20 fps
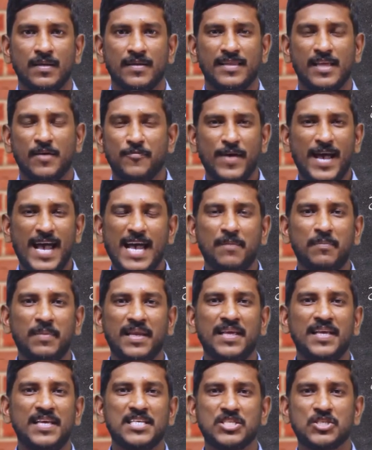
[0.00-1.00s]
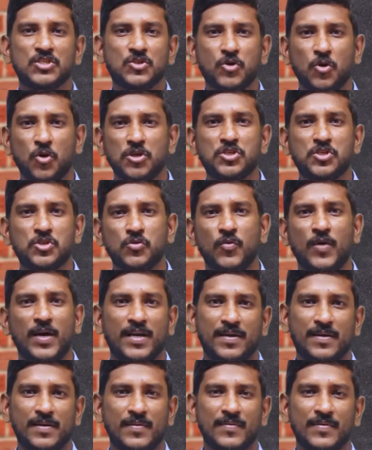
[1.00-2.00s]
The family is so
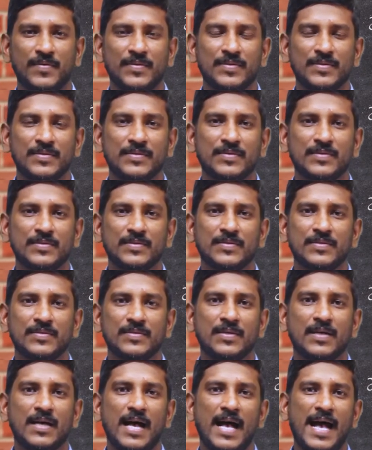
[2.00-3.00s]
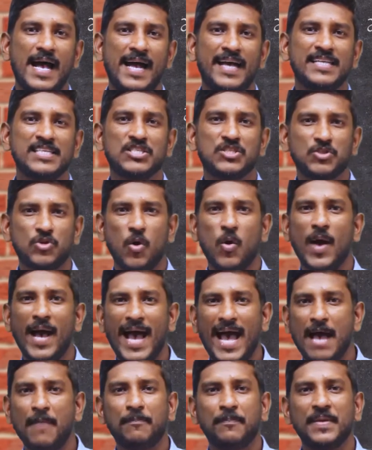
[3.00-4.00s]
sure and so
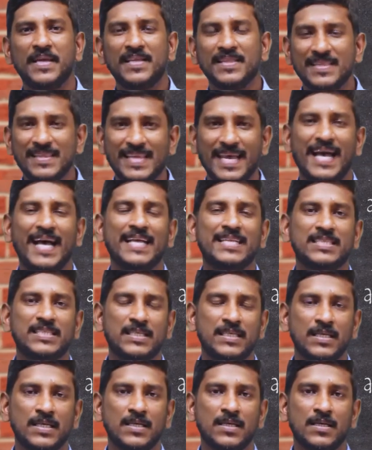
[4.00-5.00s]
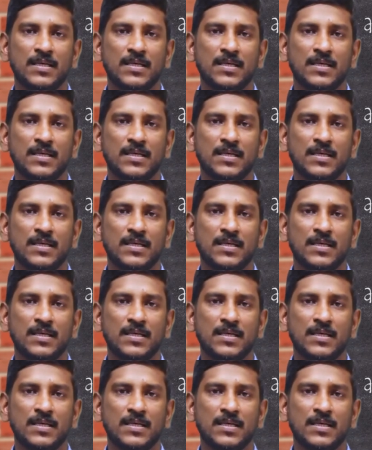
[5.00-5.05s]
happy that